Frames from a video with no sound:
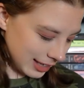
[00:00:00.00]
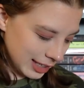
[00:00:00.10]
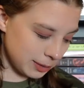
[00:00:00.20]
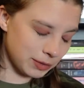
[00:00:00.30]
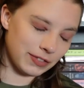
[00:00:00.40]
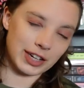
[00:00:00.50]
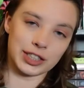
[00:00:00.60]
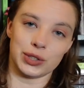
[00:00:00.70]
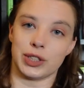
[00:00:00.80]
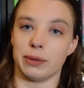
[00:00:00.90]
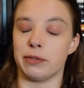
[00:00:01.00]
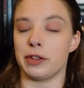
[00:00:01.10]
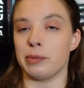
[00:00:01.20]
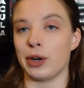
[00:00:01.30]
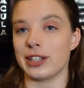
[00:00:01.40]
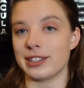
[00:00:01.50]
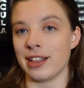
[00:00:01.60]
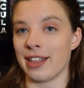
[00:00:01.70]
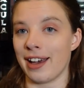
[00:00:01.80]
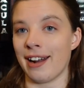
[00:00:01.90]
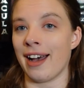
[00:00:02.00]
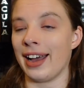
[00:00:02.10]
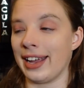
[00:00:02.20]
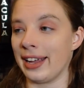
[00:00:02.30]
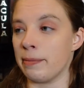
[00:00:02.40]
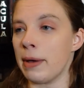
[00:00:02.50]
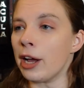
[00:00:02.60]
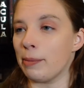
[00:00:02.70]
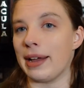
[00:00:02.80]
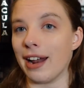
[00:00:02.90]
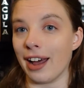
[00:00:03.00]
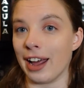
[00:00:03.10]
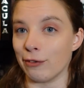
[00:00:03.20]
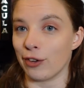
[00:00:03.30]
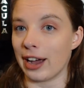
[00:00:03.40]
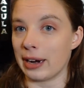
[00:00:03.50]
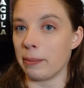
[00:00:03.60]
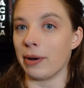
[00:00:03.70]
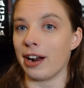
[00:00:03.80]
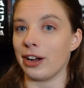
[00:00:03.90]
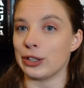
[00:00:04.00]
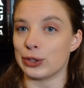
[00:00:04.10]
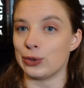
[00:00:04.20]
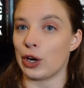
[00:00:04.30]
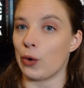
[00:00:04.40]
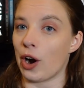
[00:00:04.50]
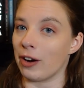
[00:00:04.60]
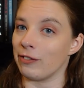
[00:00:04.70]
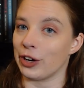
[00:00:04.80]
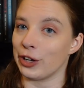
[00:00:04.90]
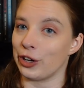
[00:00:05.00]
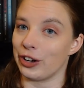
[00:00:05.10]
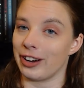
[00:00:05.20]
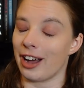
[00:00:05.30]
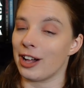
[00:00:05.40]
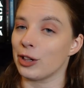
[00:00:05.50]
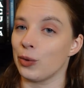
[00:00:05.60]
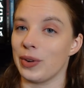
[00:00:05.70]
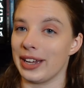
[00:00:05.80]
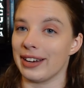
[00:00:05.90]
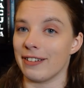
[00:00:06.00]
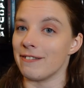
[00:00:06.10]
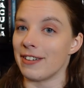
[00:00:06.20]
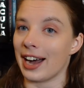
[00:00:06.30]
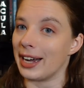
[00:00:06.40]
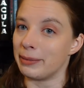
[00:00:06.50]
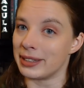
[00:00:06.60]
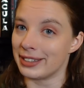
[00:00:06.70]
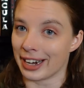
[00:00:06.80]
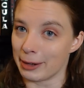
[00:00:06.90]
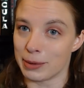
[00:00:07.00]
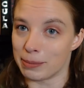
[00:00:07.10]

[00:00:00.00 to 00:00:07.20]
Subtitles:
let's move on to some of the books that I may or may not have read, but I also know are very good Halloween vibe type